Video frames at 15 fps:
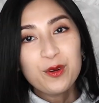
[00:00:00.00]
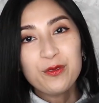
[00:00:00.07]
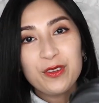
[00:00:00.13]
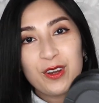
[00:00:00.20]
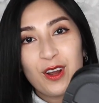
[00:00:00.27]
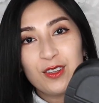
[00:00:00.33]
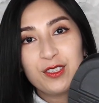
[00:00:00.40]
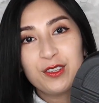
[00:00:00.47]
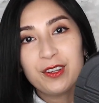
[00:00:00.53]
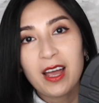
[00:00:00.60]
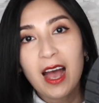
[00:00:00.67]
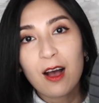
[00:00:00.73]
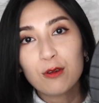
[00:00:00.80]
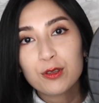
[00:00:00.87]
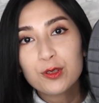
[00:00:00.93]
moving on to the
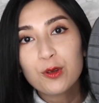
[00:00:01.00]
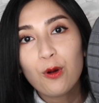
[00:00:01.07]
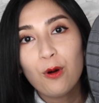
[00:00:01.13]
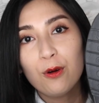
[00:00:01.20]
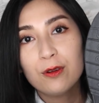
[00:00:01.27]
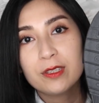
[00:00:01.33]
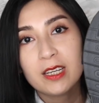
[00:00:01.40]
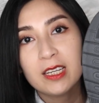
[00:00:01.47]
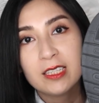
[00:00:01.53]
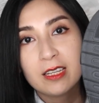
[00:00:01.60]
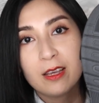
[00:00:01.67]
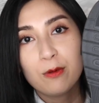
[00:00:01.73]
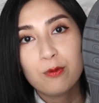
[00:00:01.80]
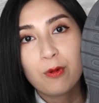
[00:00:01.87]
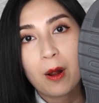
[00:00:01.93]
outsole. It's
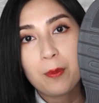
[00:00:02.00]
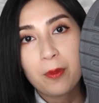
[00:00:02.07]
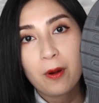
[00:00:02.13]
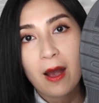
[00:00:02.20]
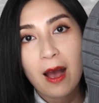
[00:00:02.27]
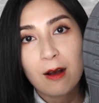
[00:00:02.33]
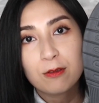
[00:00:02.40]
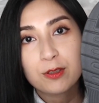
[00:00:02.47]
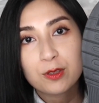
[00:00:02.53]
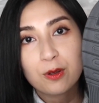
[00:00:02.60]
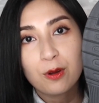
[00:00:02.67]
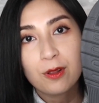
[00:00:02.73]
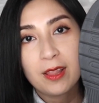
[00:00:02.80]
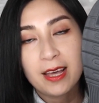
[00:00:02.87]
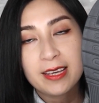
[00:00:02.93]
a rubber
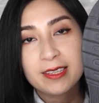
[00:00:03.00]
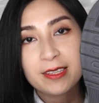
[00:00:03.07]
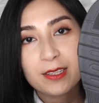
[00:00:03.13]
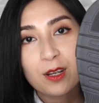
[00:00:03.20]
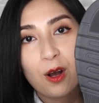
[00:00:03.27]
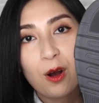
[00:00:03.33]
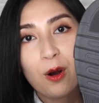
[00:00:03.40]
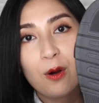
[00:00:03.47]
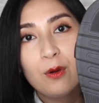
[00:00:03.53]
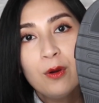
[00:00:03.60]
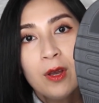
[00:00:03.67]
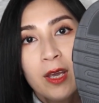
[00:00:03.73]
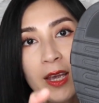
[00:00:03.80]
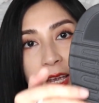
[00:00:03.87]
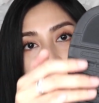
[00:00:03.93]
outsole like so.
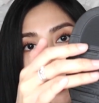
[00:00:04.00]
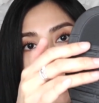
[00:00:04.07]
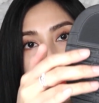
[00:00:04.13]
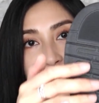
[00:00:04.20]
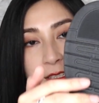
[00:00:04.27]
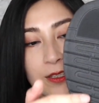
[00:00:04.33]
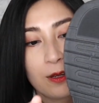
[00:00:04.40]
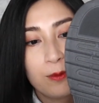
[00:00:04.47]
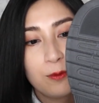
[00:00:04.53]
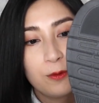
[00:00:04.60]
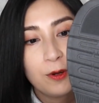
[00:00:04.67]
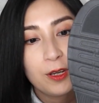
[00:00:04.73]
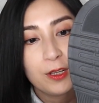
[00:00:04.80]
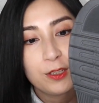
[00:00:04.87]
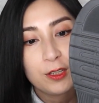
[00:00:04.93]
It has some
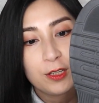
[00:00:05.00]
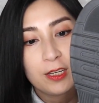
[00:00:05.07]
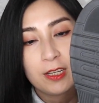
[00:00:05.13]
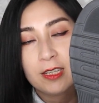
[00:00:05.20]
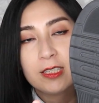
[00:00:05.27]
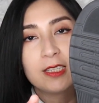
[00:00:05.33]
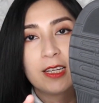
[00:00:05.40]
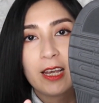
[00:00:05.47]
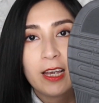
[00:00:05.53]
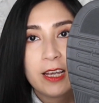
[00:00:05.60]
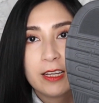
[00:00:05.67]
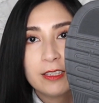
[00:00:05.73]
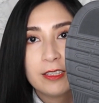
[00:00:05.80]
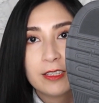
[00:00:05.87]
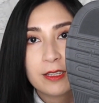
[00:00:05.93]
ridges
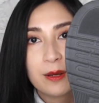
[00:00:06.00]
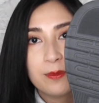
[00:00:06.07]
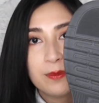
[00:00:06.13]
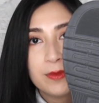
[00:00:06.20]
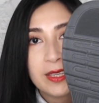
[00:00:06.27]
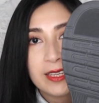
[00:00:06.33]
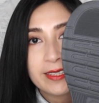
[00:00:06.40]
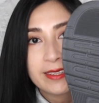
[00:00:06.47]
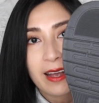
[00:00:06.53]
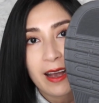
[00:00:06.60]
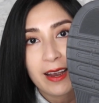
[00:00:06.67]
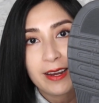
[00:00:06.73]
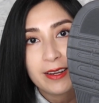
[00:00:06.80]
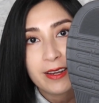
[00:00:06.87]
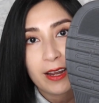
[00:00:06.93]
and some
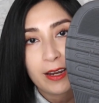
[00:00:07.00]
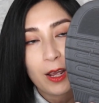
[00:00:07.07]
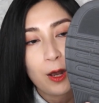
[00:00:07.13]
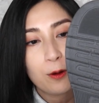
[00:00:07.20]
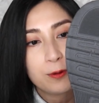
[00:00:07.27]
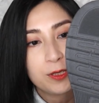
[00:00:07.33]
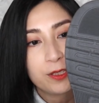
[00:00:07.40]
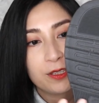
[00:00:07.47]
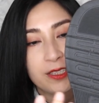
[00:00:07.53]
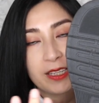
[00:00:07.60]
design that helps to